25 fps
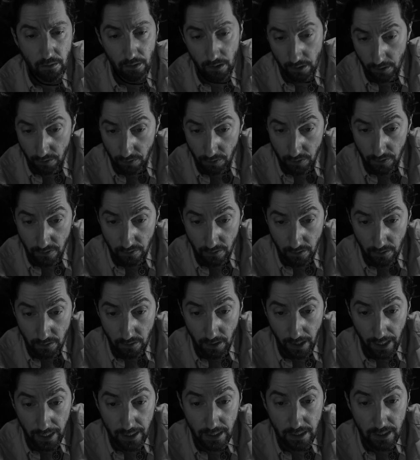
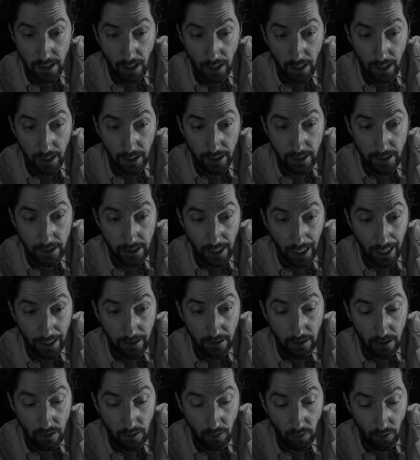Utterson had dined
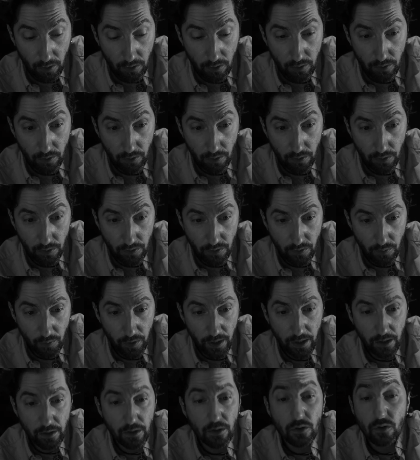at the doctor's
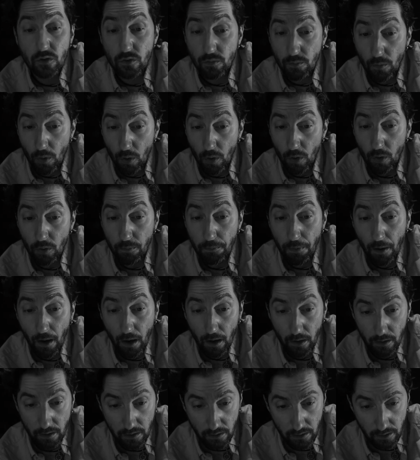with a small
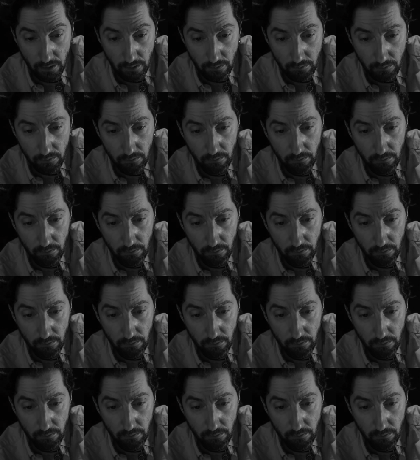party.